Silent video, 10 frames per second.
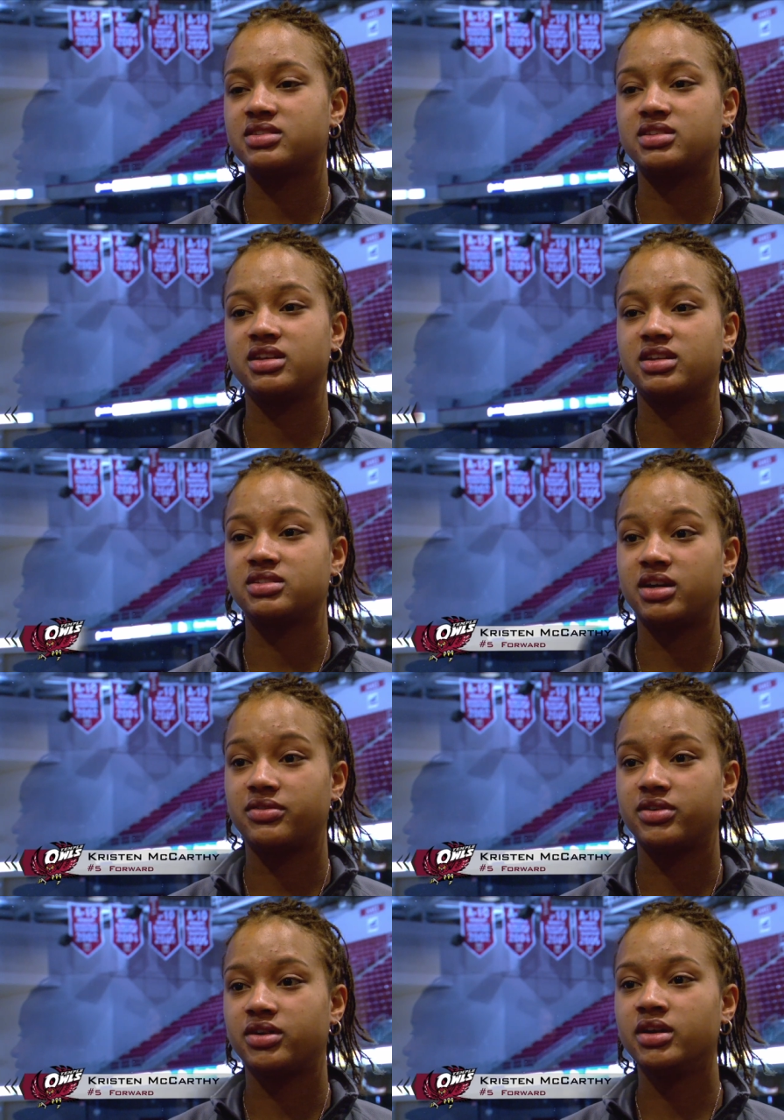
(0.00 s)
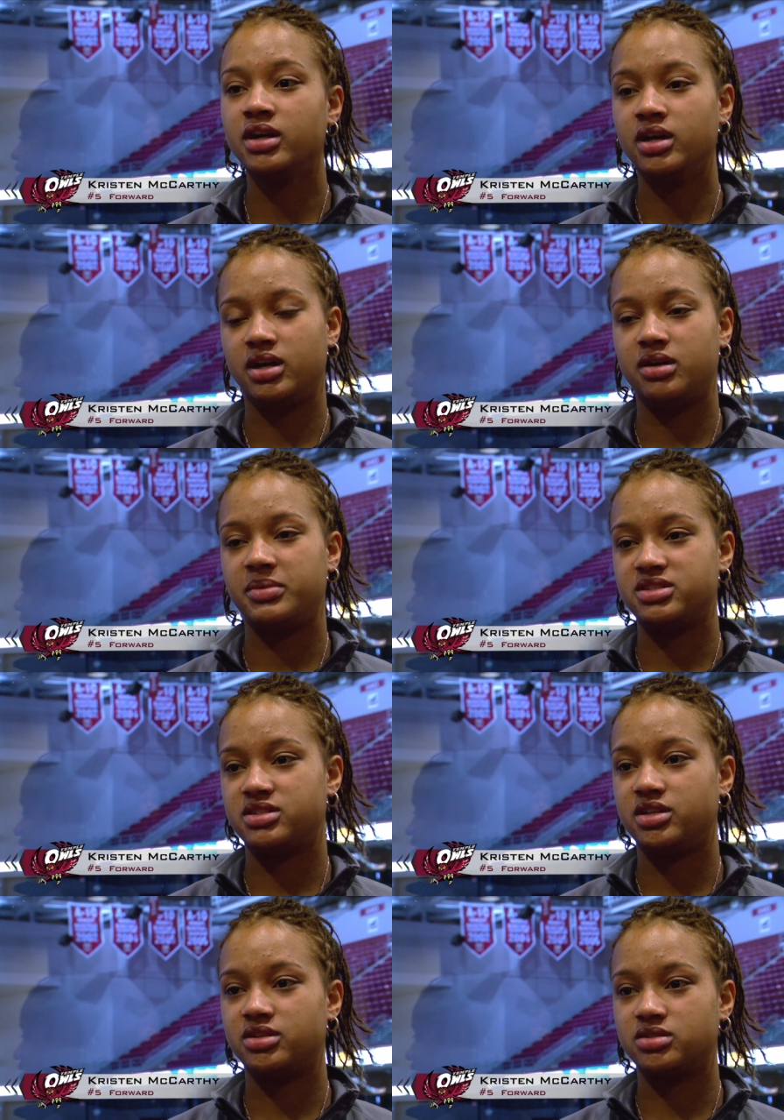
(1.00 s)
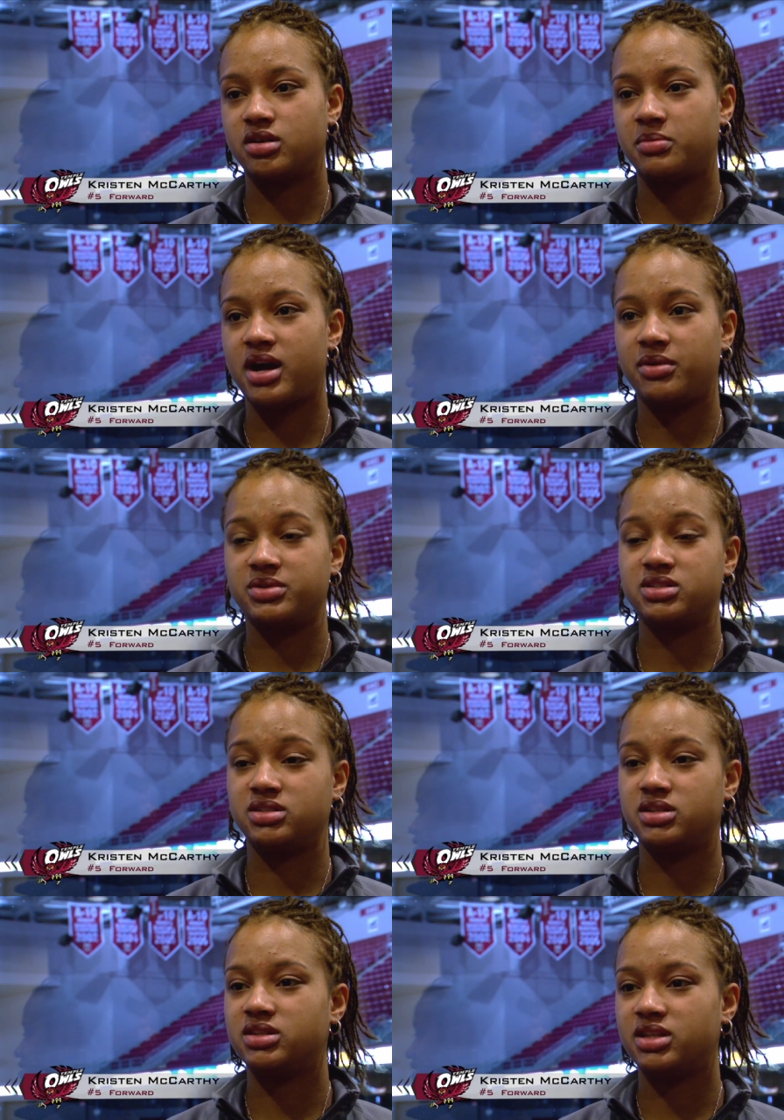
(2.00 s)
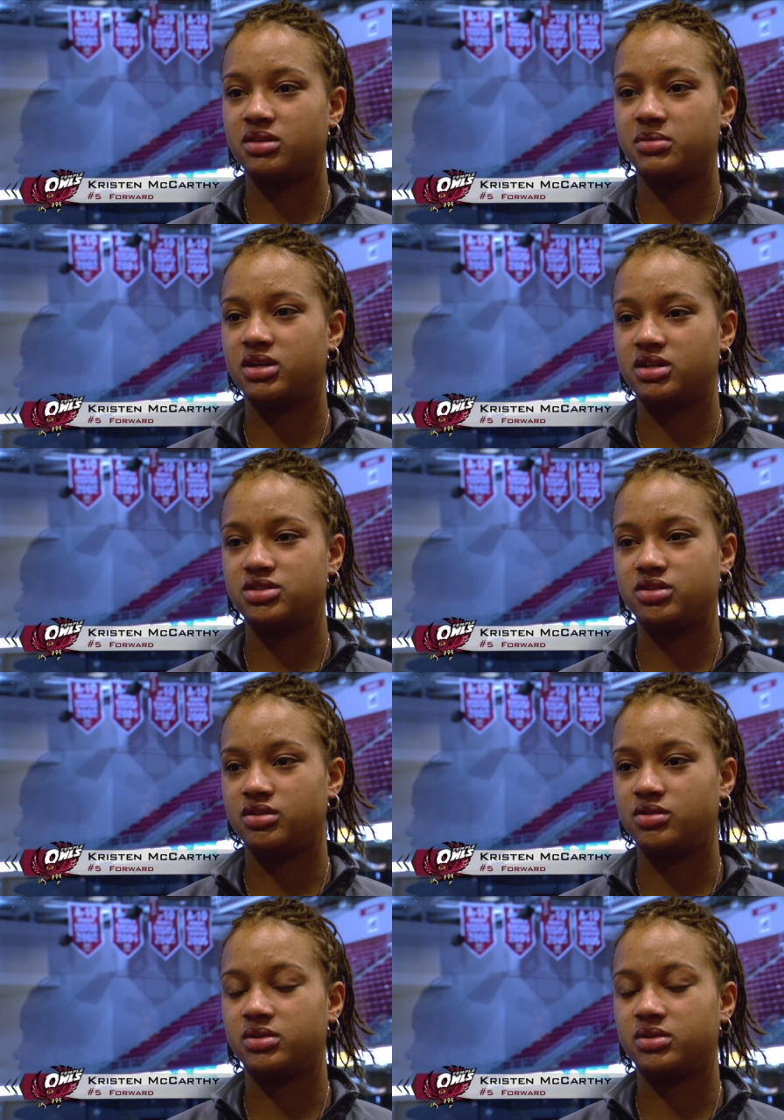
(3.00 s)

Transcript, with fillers: it's getting tougher um, as the years go by, which is a good thing because, you know, you